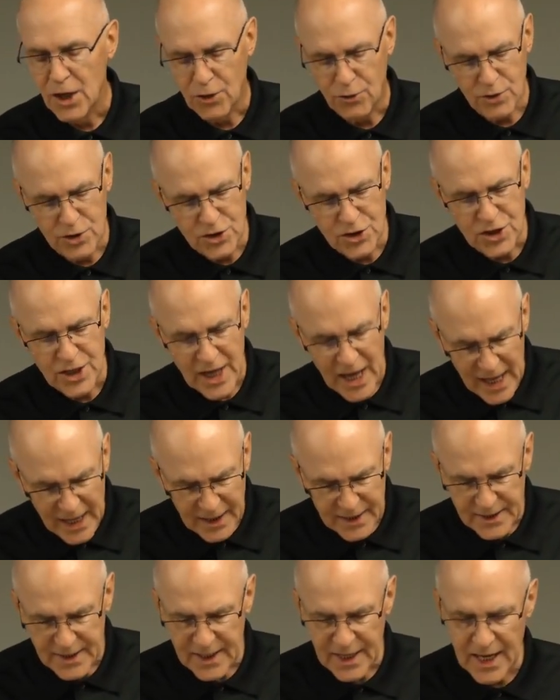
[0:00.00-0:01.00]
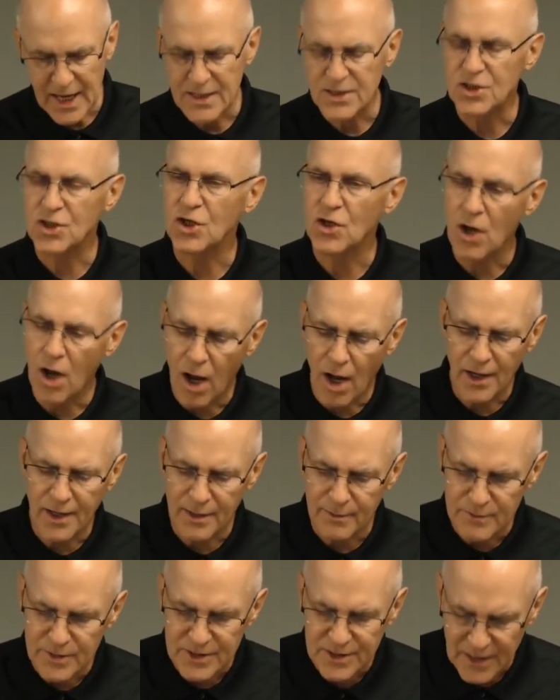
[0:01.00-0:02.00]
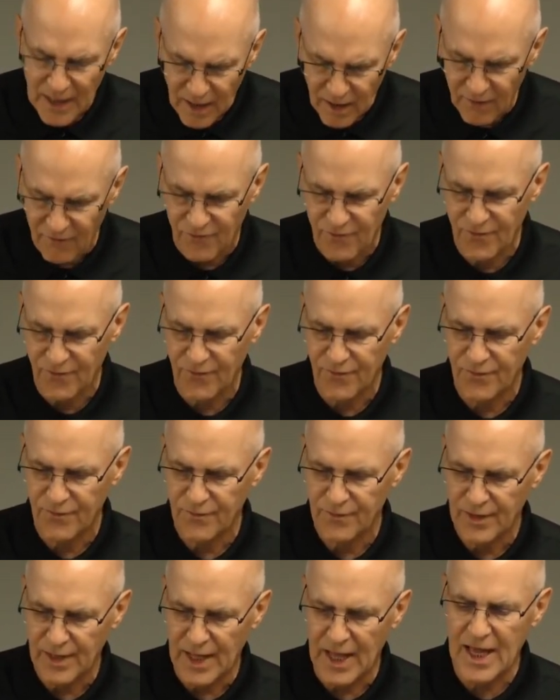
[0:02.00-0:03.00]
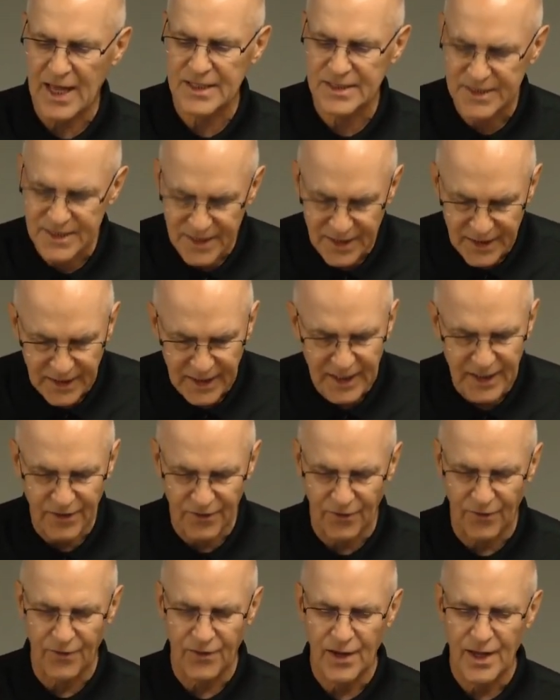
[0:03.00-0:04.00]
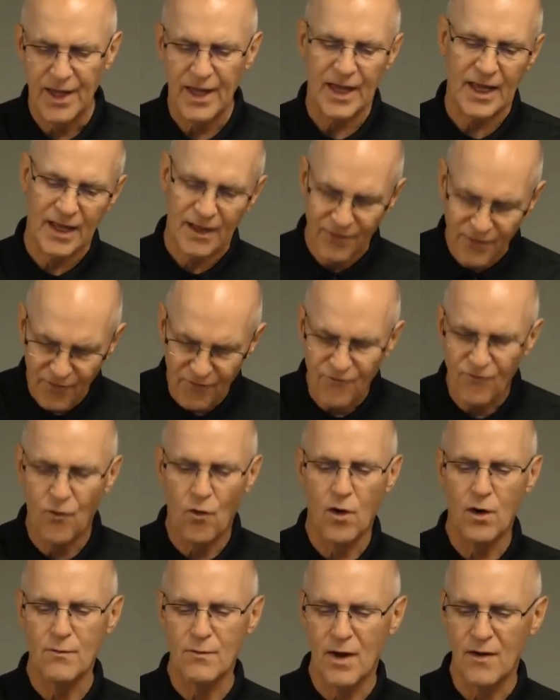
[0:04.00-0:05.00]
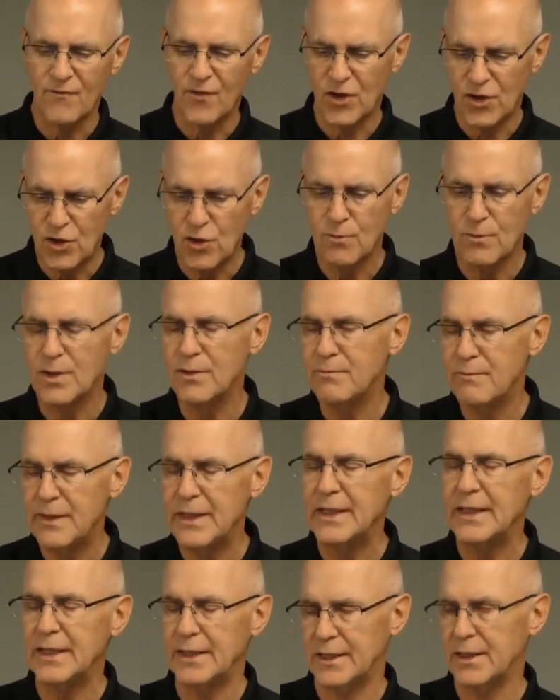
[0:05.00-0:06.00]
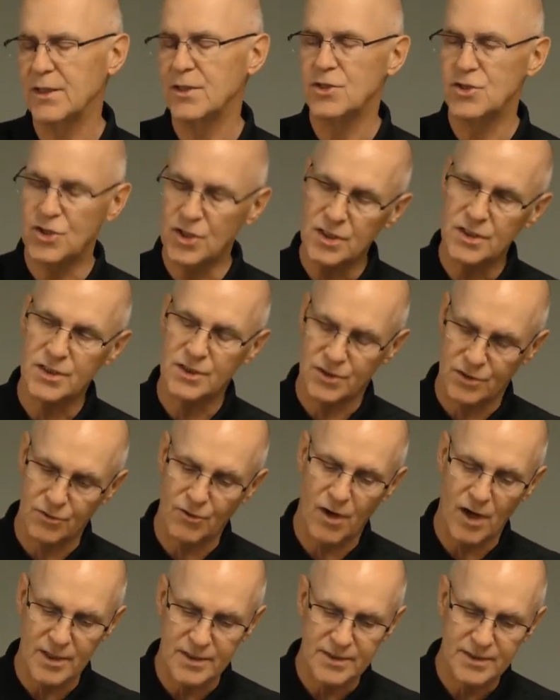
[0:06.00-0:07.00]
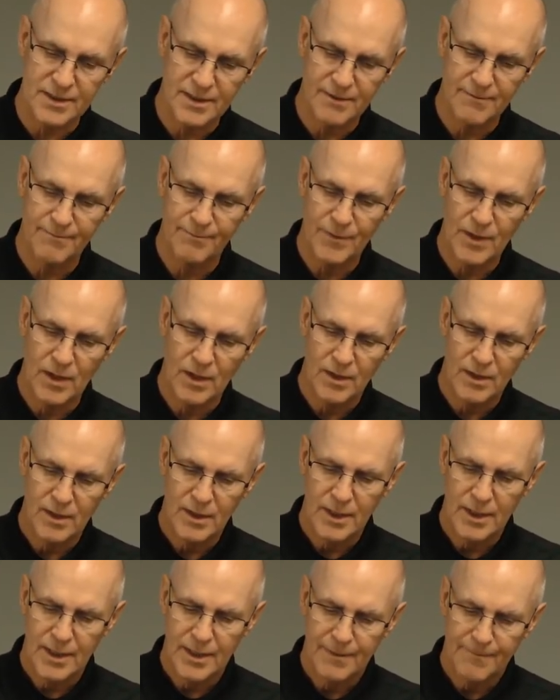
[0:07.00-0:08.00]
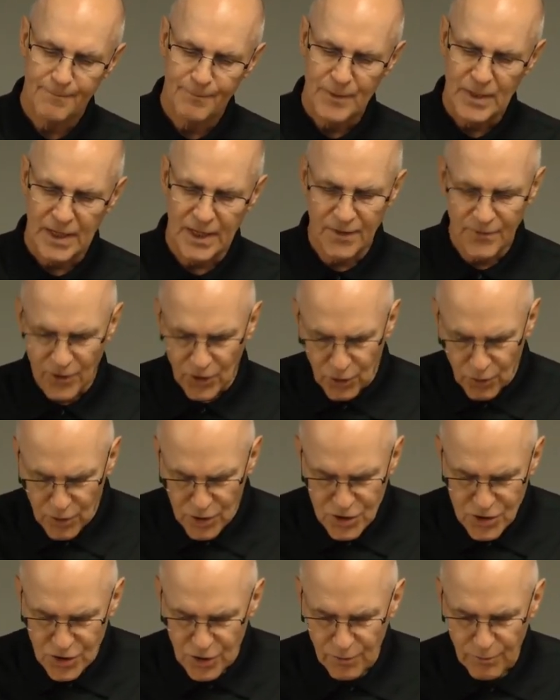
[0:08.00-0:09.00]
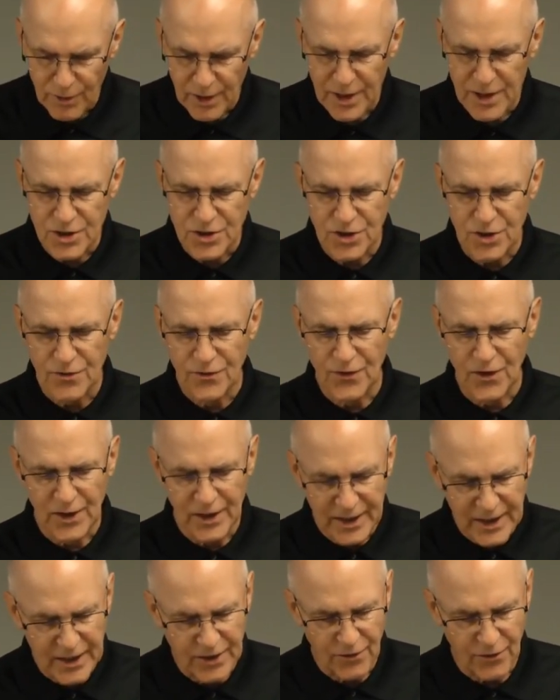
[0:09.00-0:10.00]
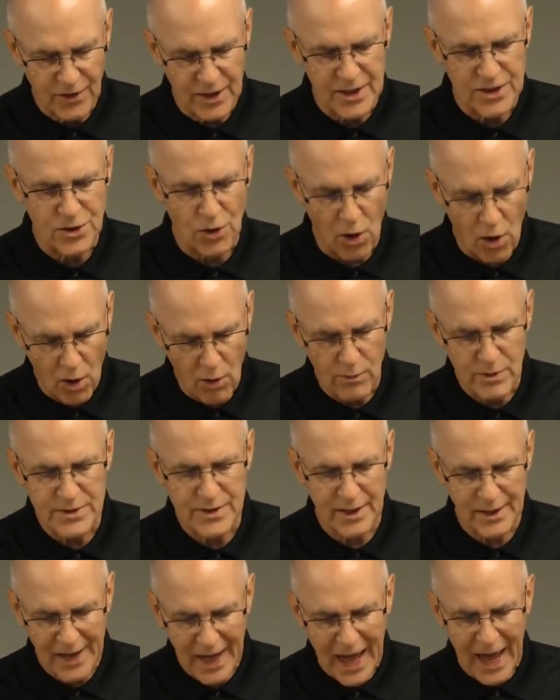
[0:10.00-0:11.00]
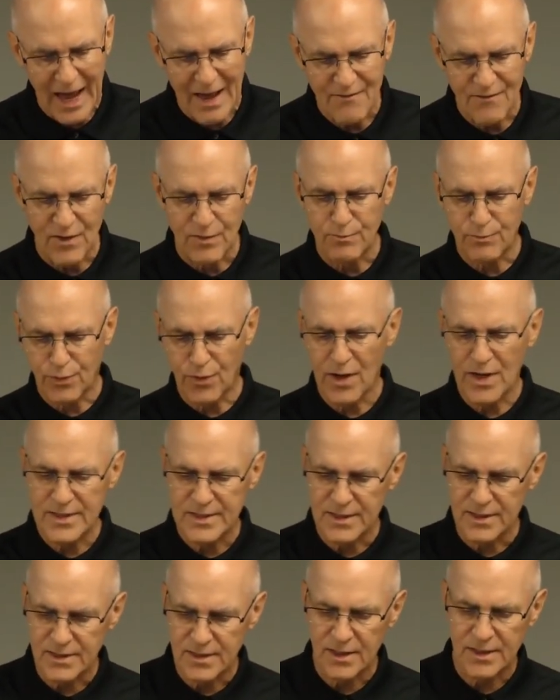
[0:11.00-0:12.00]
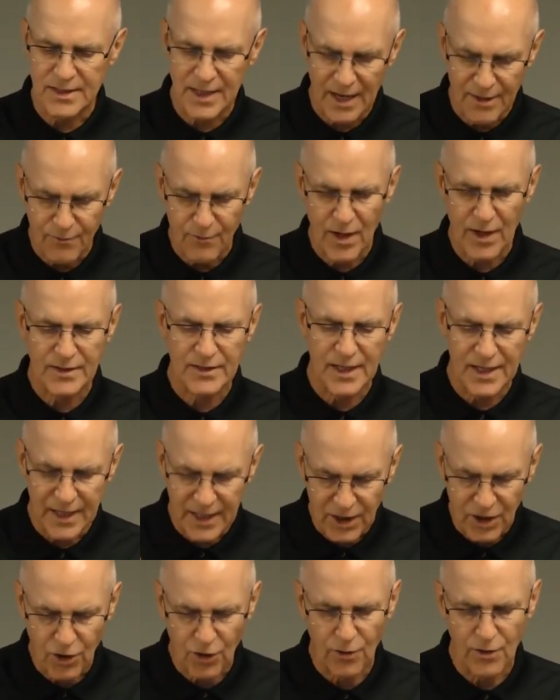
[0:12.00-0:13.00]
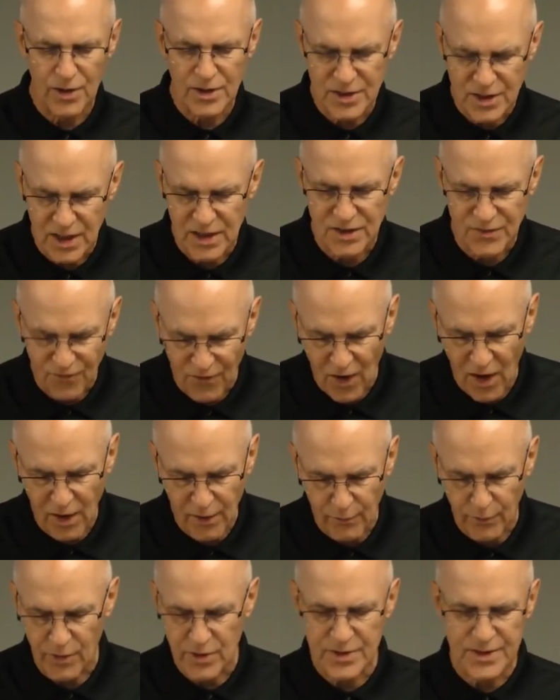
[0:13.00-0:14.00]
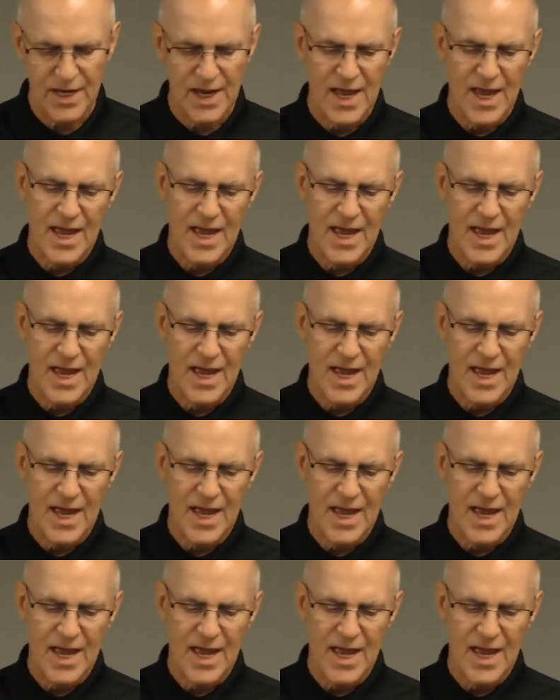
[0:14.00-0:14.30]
Christianity has God Himself as the leader in the form of a human being, Jesus Christ. In the Christian religion, the leader is always alive and present to direct and encourage his followers